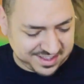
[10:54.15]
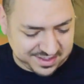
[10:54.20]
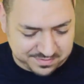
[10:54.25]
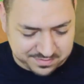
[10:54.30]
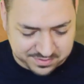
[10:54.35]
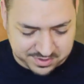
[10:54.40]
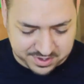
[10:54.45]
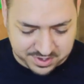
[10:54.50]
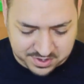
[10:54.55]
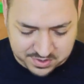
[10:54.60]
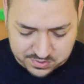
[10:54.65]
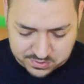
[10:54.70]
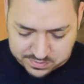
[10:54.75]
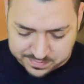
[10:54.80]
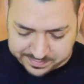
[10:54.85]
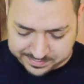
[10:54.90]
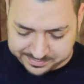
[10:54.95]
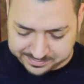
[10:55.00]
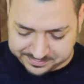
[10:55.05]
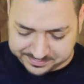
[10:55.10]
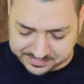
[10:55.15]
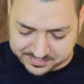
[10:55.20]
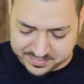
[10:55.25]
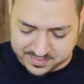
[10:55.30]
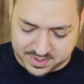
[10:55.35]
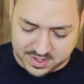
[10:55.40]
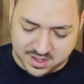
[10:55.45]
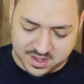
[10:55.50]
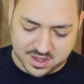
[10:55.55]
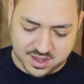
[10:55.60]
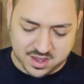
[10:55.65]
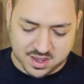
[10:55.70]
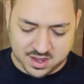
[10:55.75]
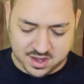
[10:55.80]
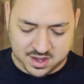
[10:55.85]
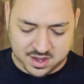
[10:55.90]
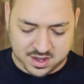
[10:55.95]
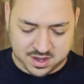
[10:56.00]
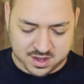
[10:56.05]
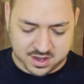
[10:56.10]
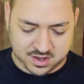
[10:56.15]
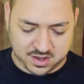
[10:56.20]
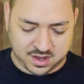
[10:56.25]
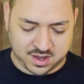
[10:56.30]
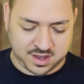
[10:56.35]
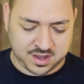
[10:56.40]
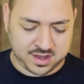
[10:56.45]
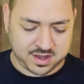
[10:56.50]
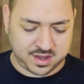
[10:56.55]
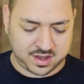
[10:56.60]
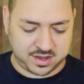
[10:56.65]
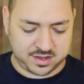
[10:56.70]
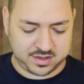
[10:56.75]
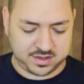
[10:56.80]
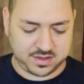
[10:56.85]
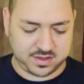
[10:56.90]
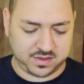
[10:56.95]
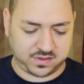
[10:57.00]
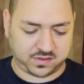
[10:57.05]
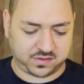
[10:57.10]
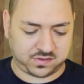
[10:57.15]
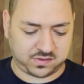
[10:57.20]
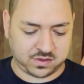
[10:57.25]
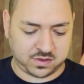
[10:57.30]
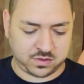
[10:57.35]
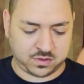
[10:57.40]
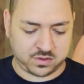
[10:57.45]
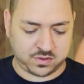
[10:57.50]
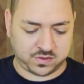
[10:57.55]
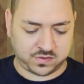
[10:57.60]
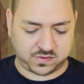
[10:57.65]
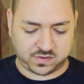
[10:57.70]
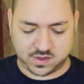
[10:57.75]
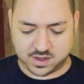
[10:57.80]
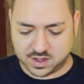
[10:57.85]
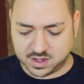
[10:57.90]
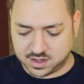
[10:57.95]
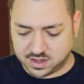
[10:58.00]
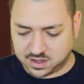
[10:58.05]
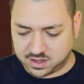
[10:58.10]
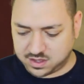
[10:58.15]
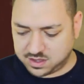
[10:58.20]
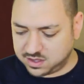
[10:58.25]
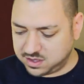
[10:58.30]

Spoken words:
Pretty cool. So it looks like